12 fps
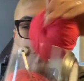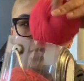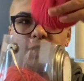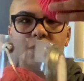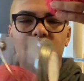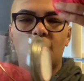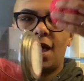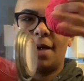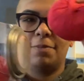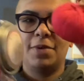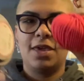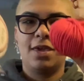this hot
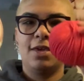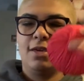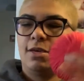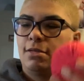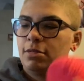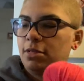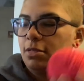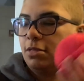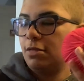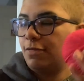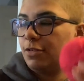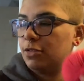pink because it's the
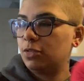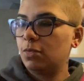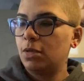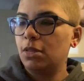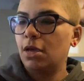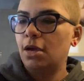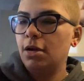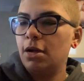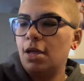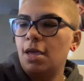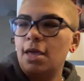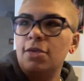first one there.
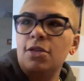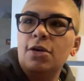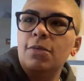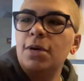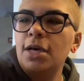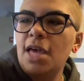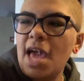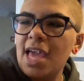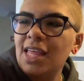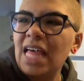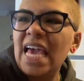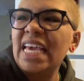And you know what? I
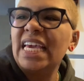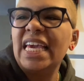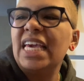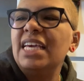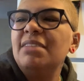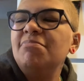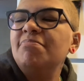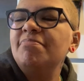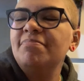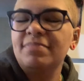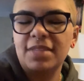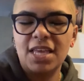like it.
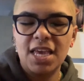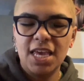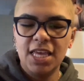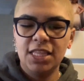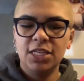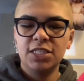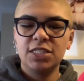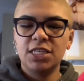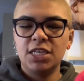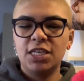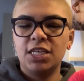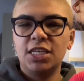It looks
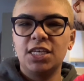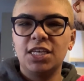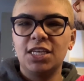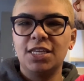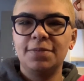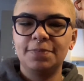good.